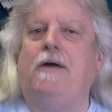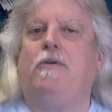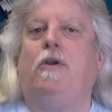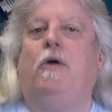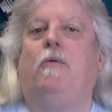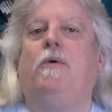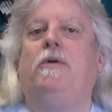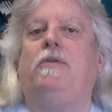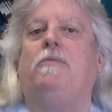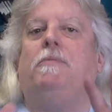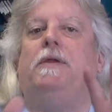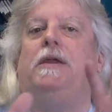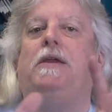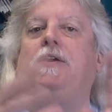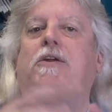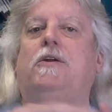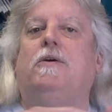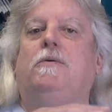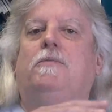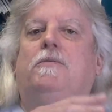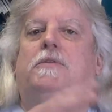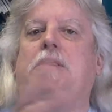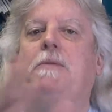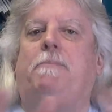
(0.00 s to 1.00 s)
I don't know whether it'll be
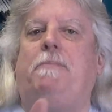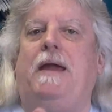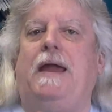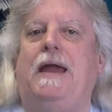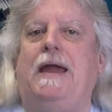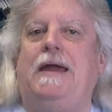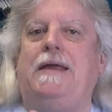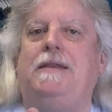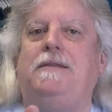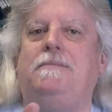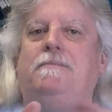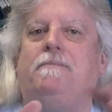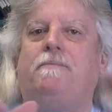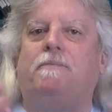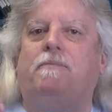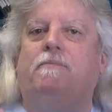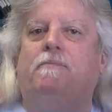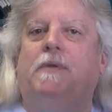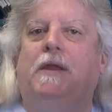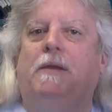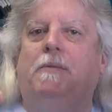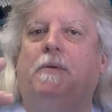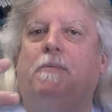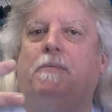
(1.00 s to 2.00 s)
good with the bad.
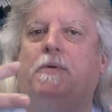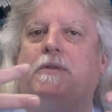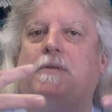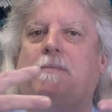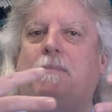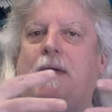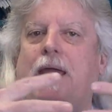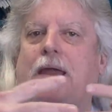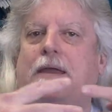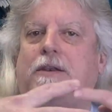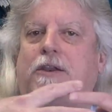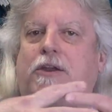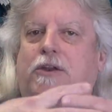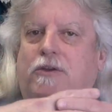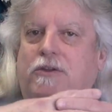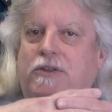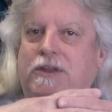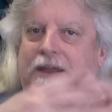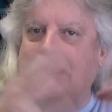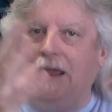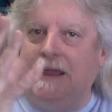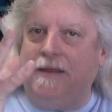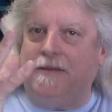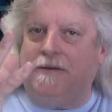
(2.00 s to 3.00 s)
Maybe it's the bad and the
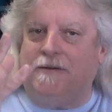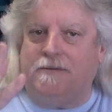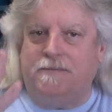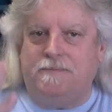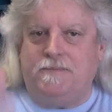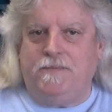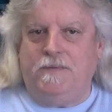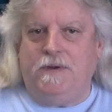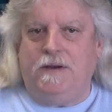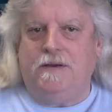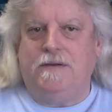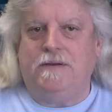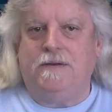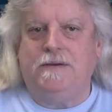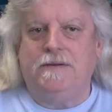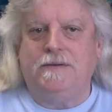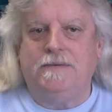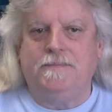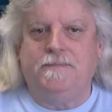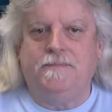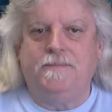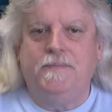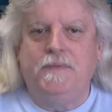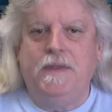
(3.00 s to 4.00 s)
good together. We don't know.